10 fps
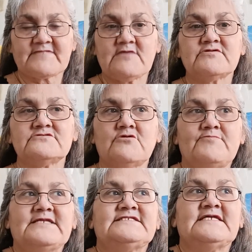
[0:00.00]
It was no
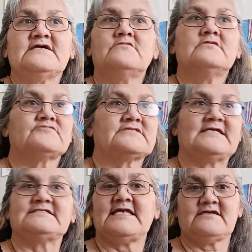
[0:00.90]
big deal. It was
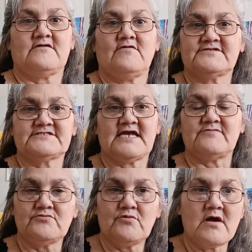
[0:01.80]
like take all the time
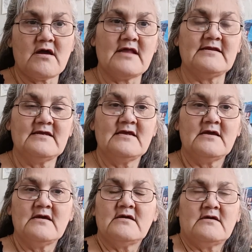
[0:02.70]
you want.
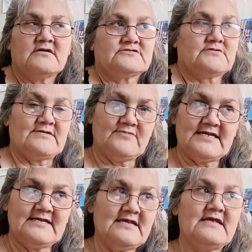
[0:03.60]
So I
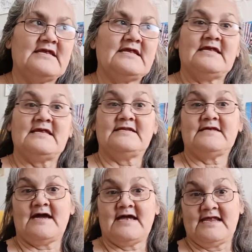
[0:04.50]
went and
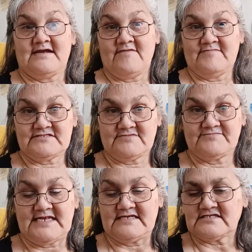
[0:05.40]
I got me some
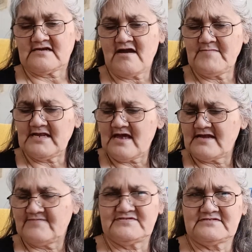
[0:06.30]
things. I got me a
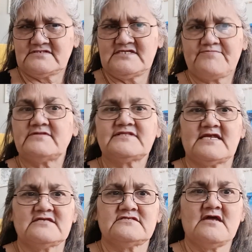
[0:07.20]
lot of different
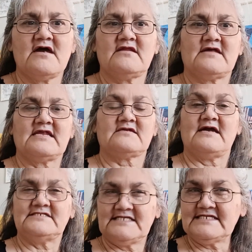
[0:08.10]
things. Not
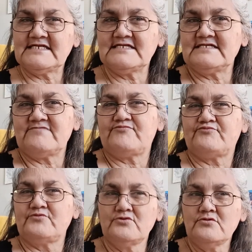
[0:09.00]
I didn't get any
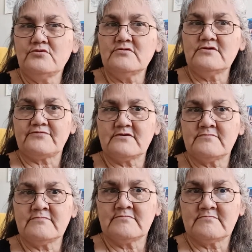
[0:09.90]
food
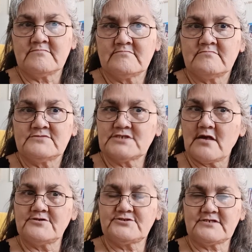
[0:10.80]
from
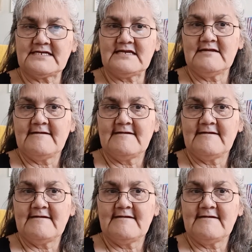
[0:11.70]
Dollar Tree.